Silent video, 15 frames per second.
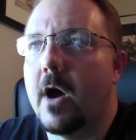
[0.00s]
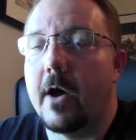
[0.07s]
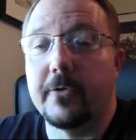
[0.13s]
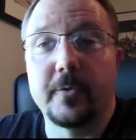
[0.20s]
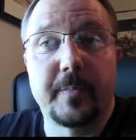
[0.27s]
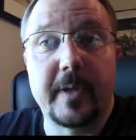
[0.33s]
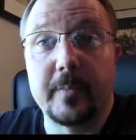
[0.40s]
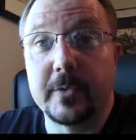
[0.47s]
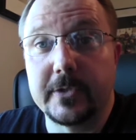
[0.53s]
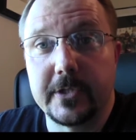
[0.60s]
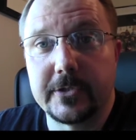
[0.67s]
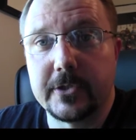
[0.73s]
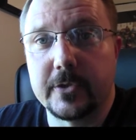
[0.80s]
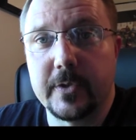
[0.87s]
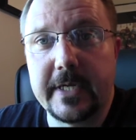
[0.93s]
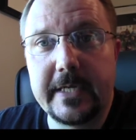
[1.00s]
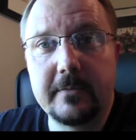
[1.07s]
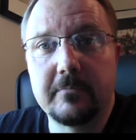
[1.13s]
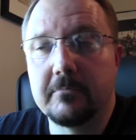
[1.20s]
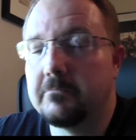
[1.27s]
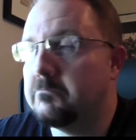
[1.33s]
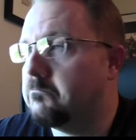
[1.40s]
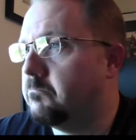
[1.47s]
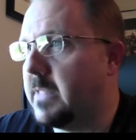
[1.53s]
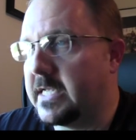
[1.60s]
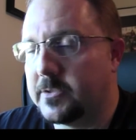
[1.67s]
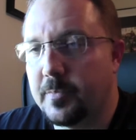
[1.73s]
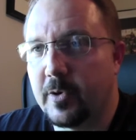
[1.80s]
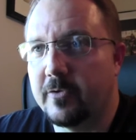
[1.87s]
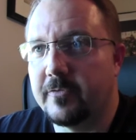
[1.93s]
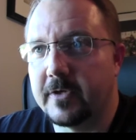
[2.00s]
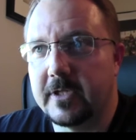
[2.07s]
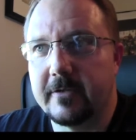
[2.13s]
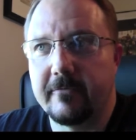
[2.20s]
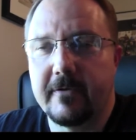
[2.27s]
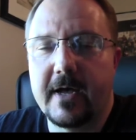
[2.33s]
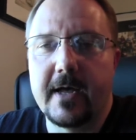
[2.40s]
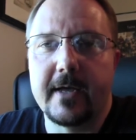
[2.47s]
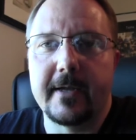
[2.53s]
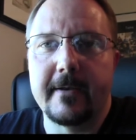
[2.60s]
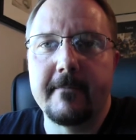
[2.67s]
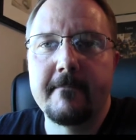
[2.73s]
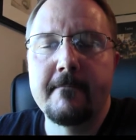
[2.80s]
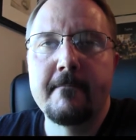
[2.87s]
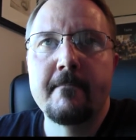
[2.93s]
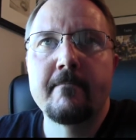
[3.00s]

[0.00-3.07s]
Other people disagree. That's perfectly fine.